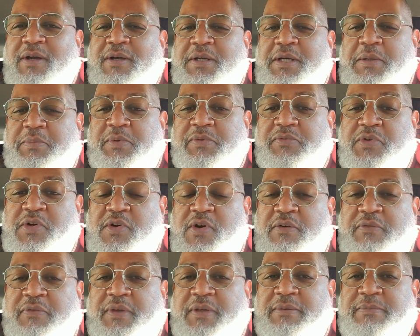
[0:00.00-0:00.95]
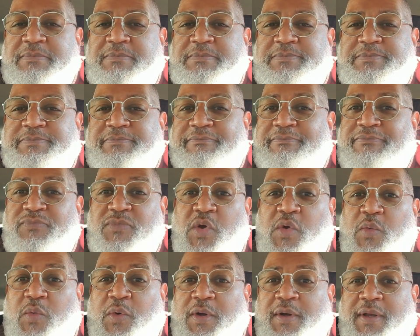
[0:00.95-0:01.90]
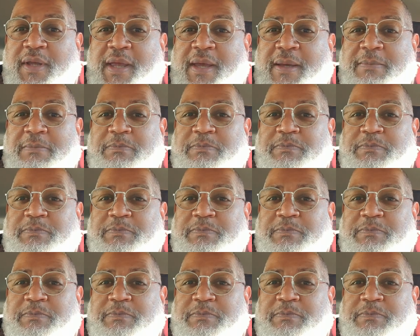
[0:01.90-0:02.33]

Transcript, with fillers: cup of coffee, no water yet.